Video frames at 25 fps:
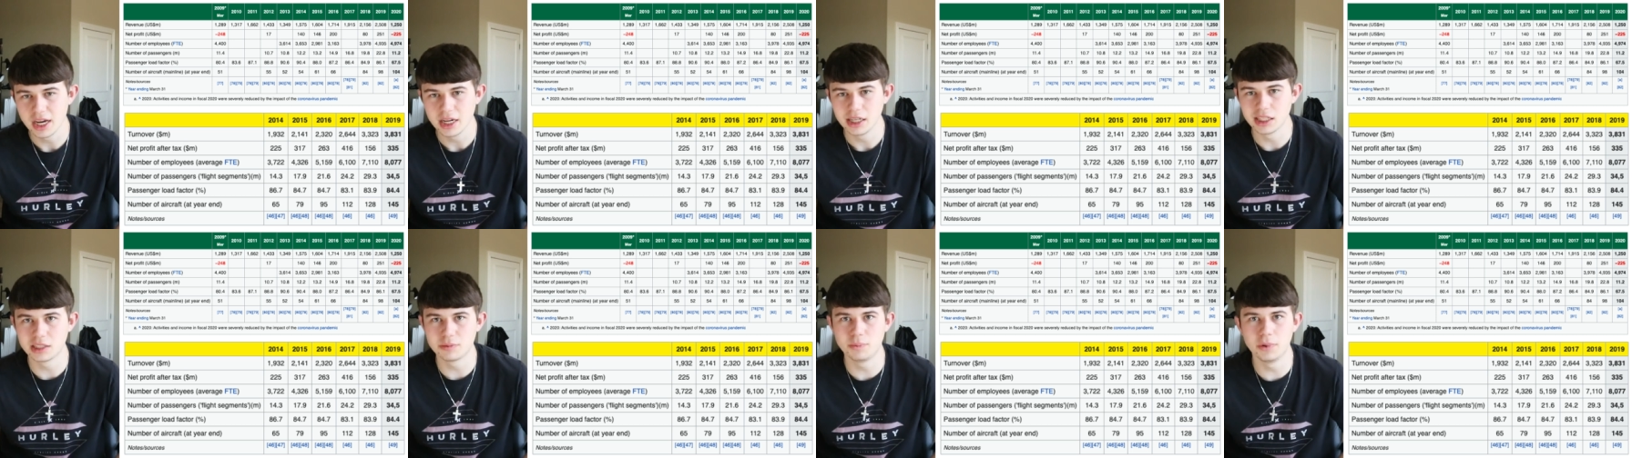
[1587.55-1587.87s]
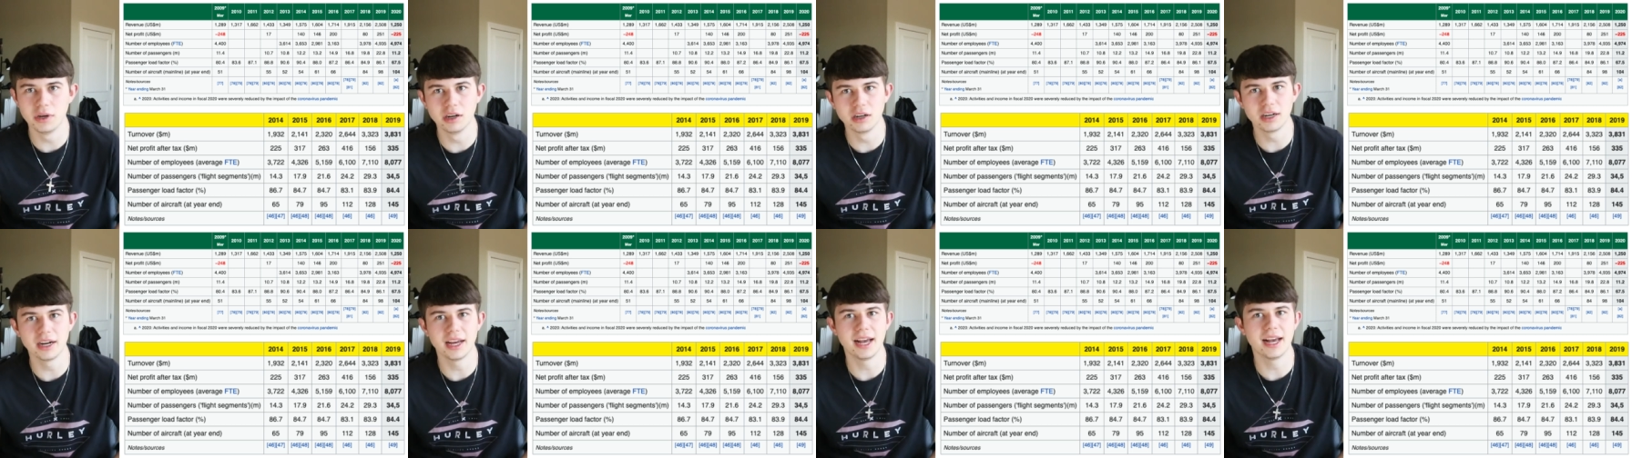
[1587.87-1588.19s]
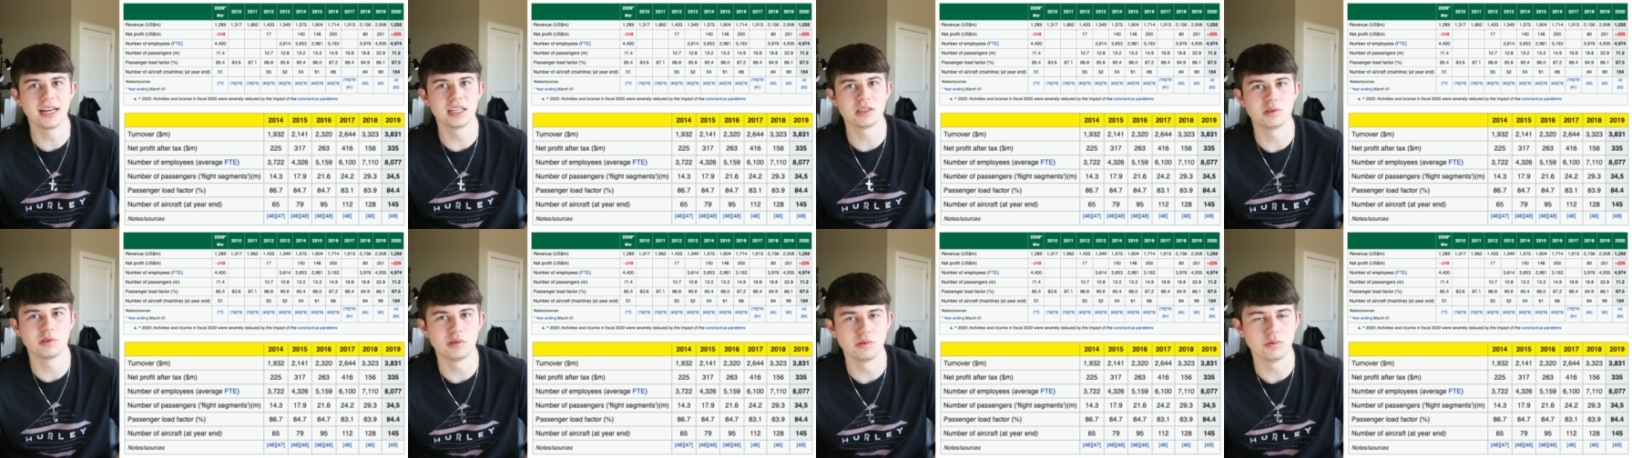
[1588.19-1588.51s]
Spirit
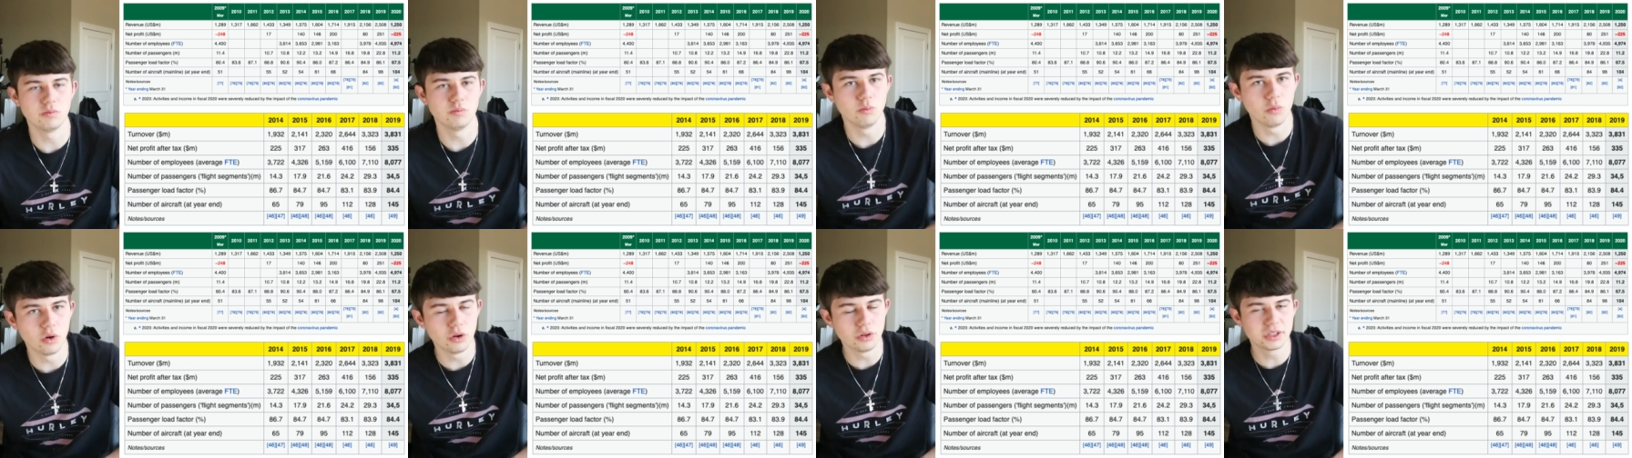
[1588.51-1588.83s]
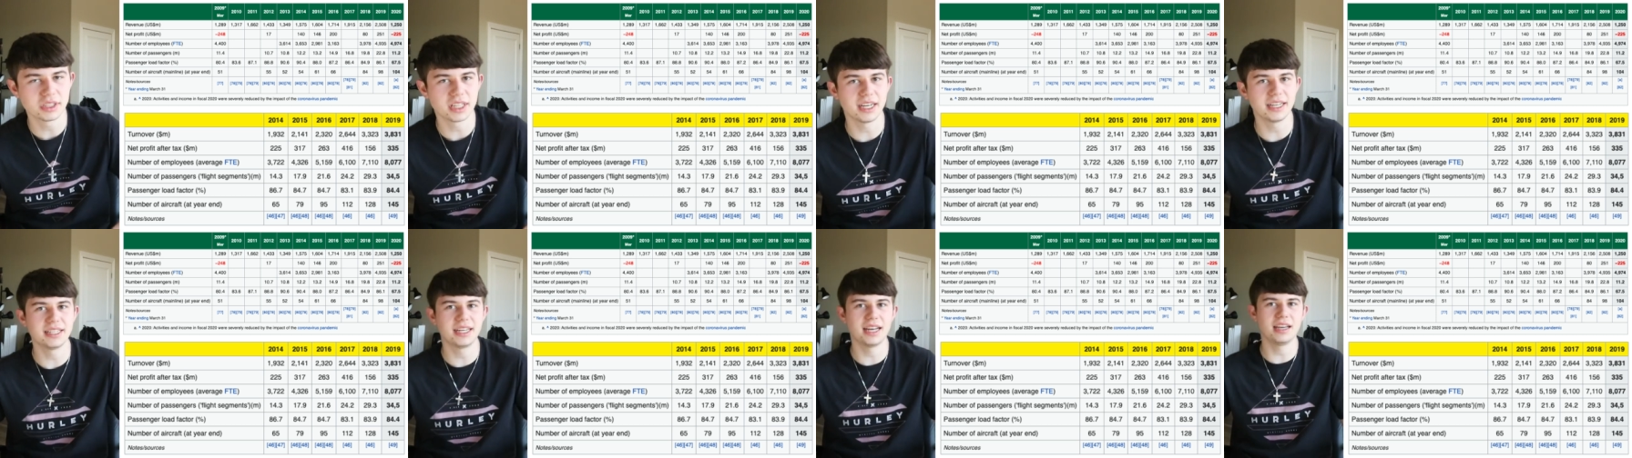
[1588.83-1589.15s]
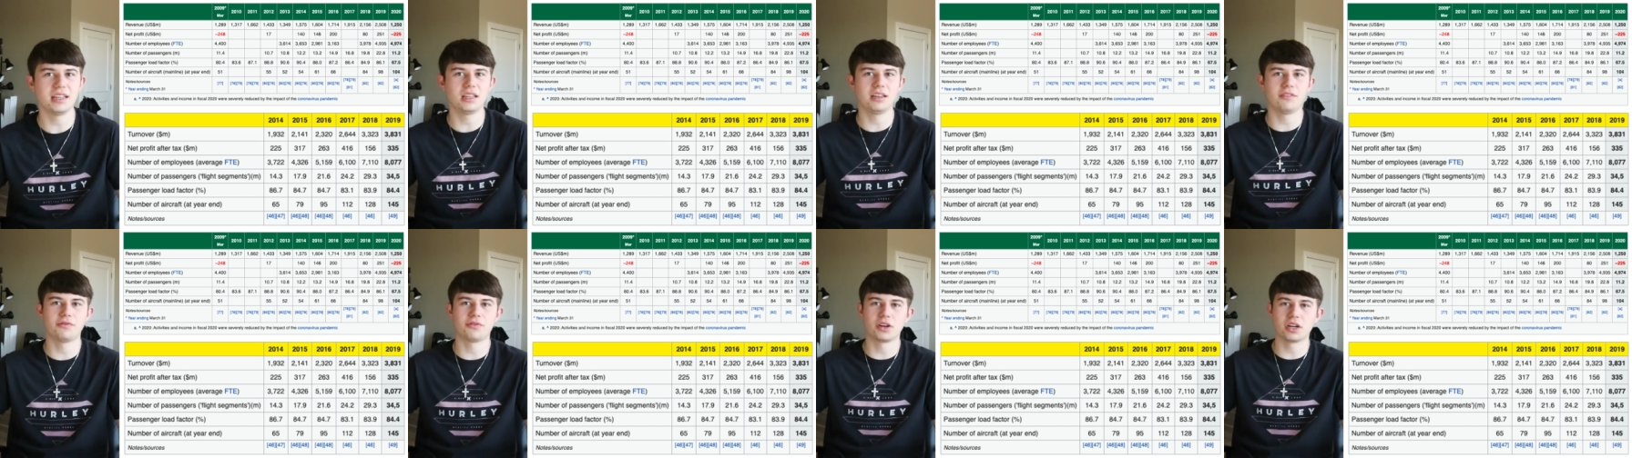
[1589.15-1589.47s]
has
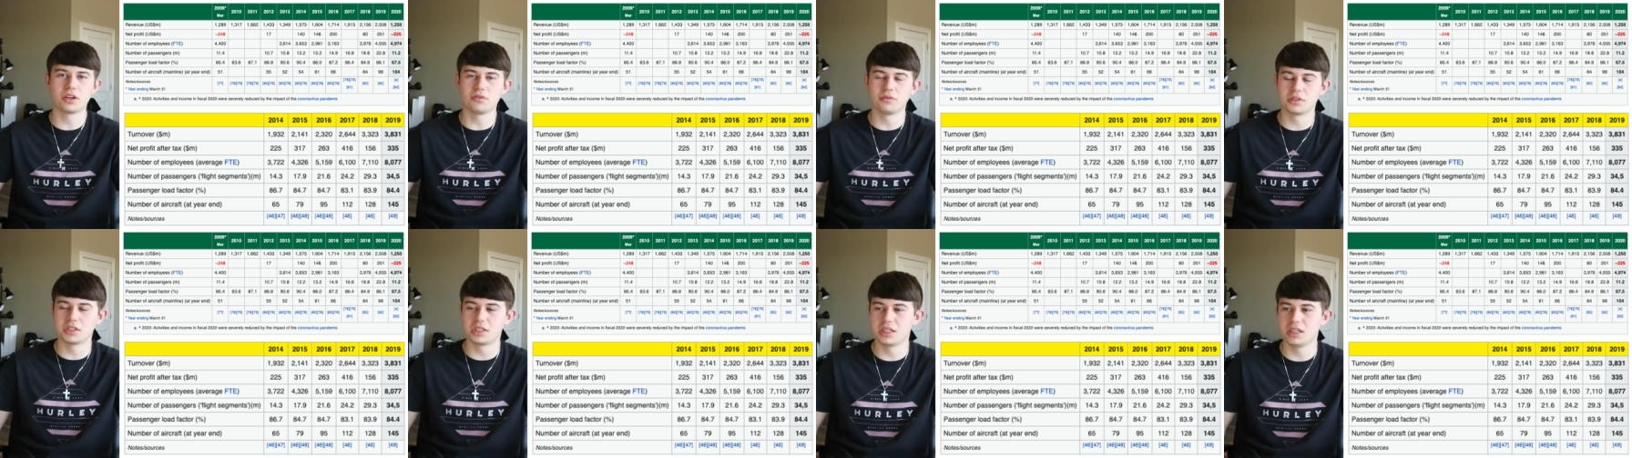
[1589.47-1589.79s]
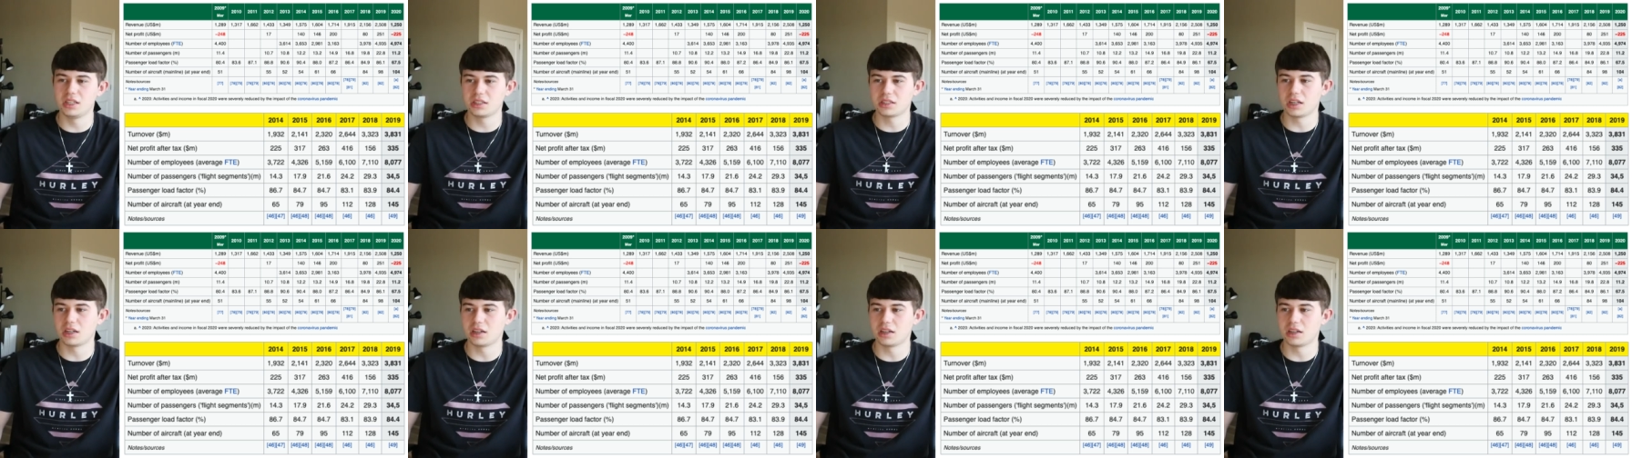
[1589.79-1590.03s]
multi-daily frequencies